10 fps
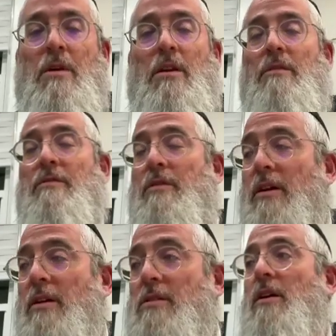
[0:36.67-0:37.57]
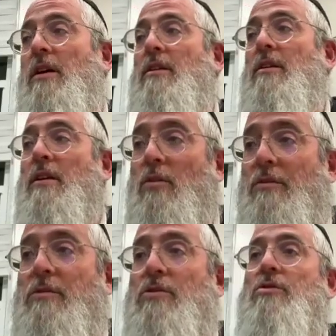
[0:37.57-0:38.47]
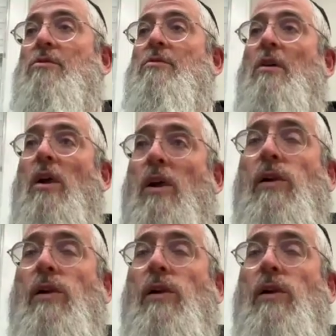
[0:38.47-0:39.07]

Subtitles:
Meaning, if I guess you can't get off your shoe